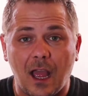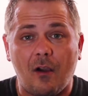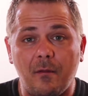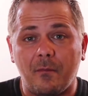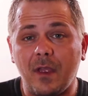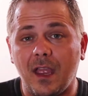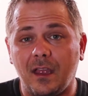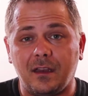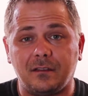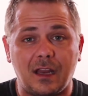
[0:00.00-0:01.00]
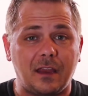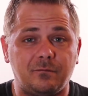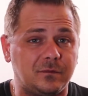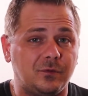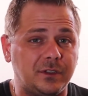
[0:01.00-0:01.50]
Now I'm a man and
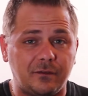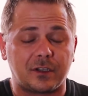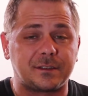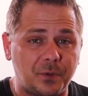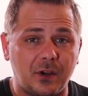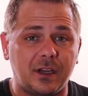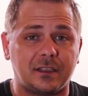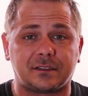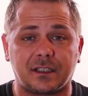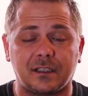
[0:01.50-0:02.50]
I will never experience